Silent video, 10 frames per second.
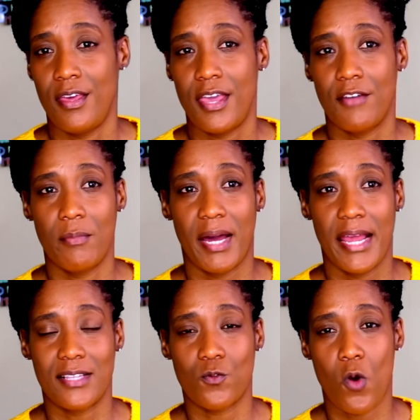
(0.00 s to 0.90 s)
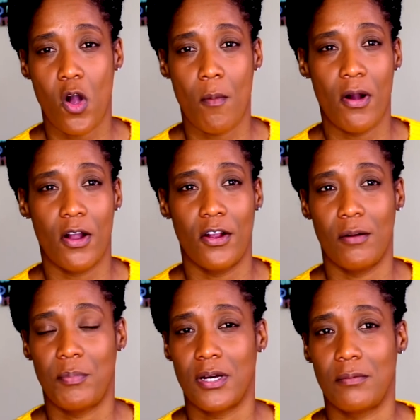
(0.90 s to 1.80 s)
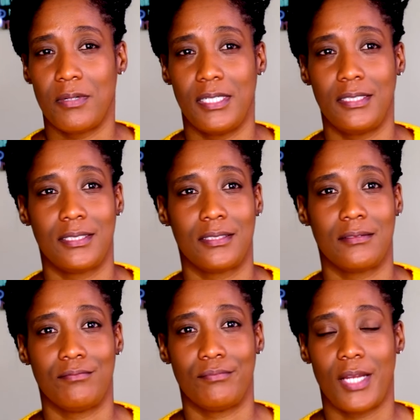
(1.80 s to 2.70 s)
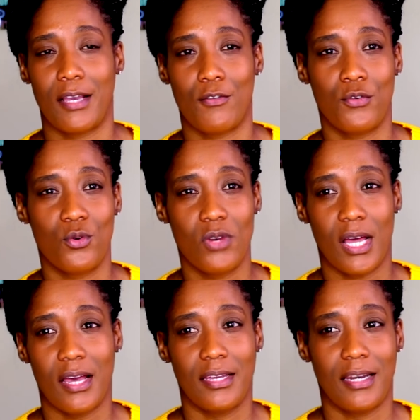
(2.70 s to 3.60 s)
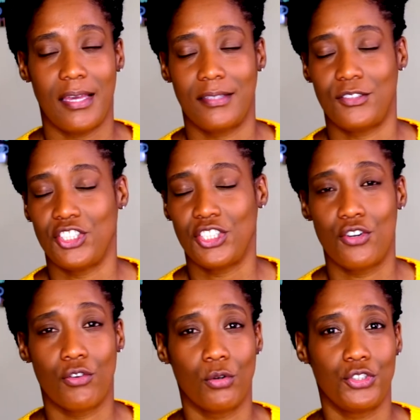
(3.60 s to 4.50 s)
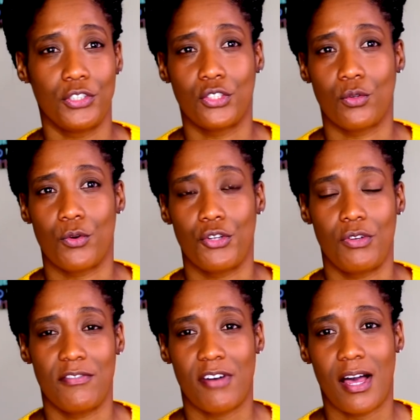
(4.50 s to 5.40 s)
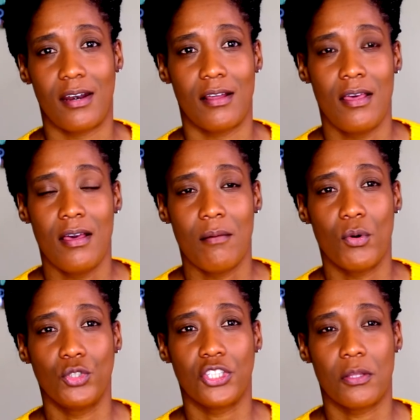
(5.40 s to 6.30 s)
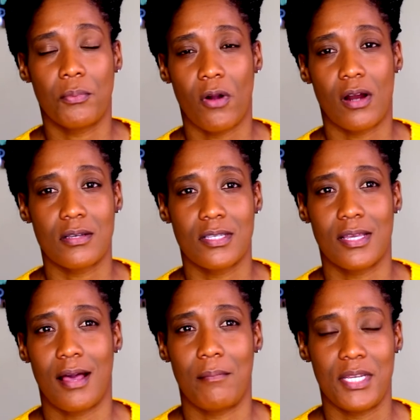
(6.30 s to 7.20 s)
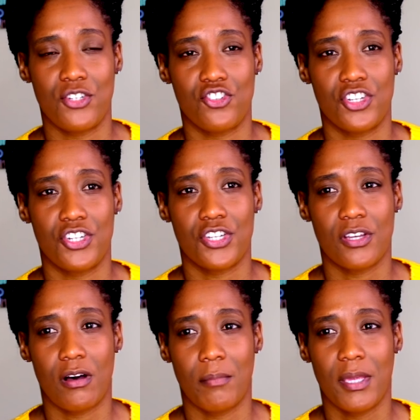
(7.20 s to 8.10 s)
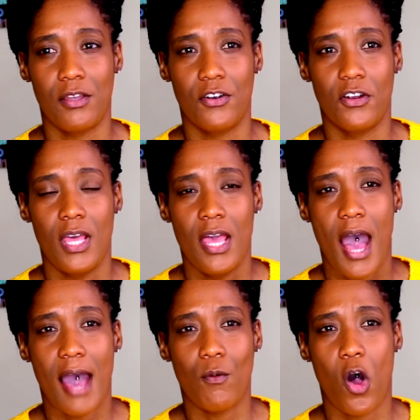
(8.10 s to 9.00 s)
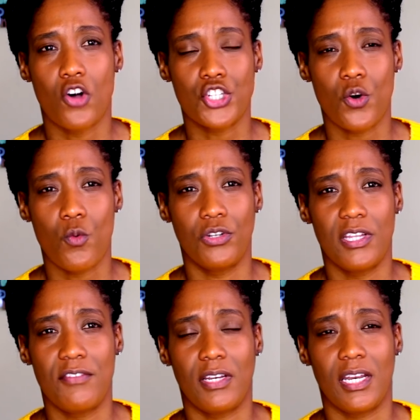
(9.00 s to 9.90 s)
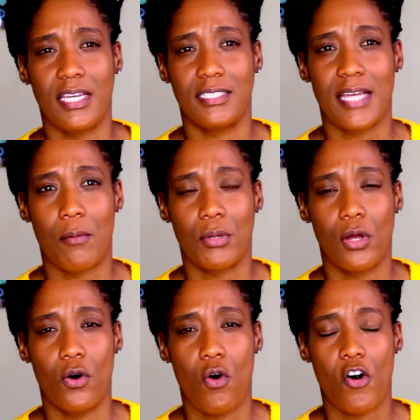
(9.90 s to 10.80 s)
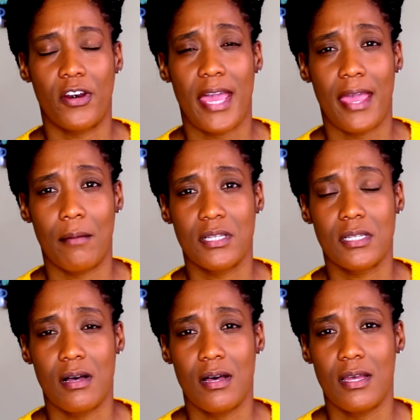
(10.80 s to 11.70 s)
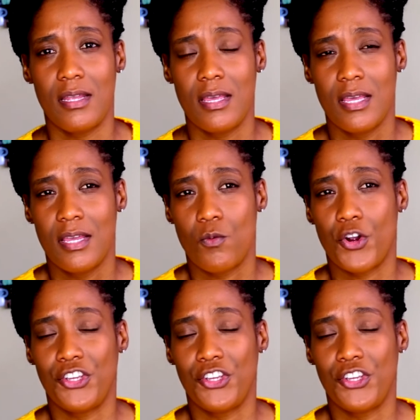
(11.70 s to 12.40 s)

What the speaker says: everybody has a Walmart, a Publix, like a Food Line, like just a grocery store. You can find most of the products that I mentioned here. I also will leave a link down below on Amazon where